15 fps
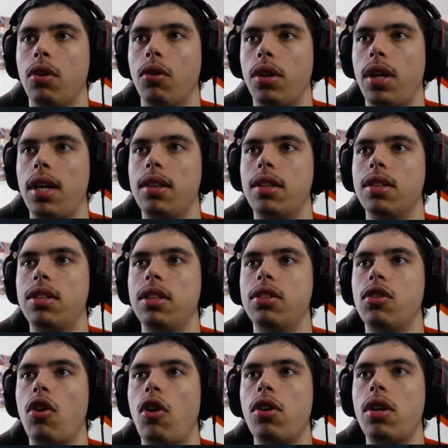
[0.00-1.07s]
Okay, this
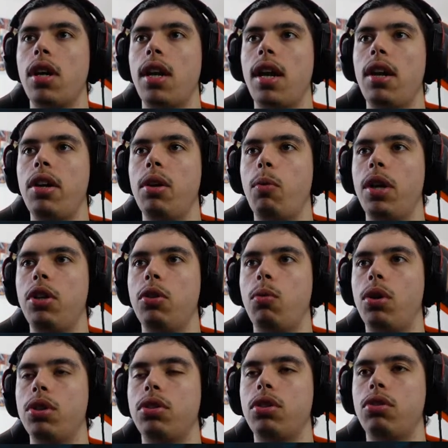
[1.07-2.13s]
is not an area where you
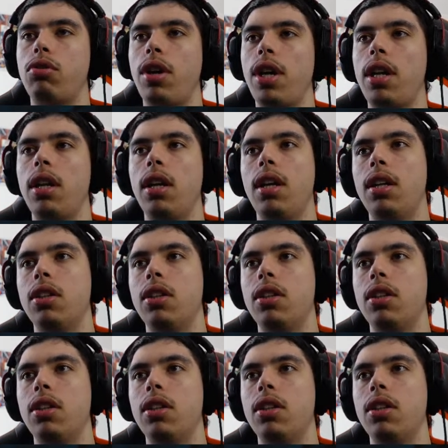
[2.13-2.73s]
want to trade.